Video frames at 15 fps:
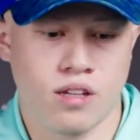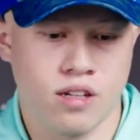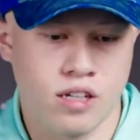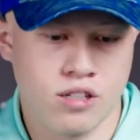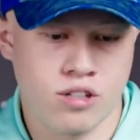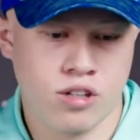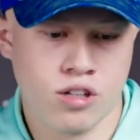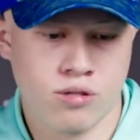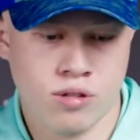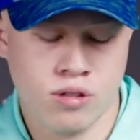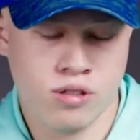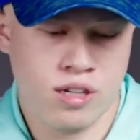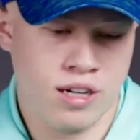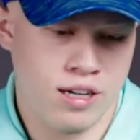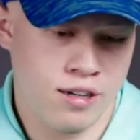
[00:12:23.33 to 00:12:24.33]
He took
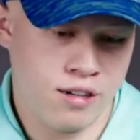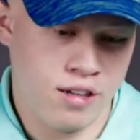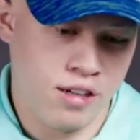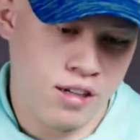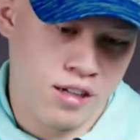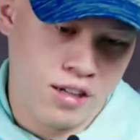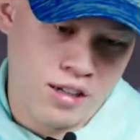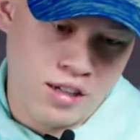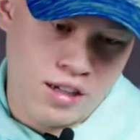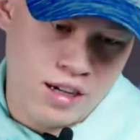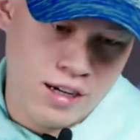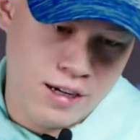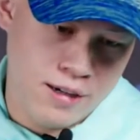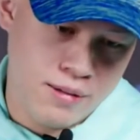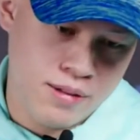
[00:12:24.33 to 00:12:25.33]
Roldan
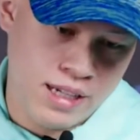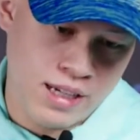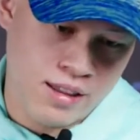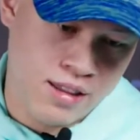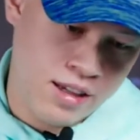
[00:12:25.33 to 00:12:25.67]
like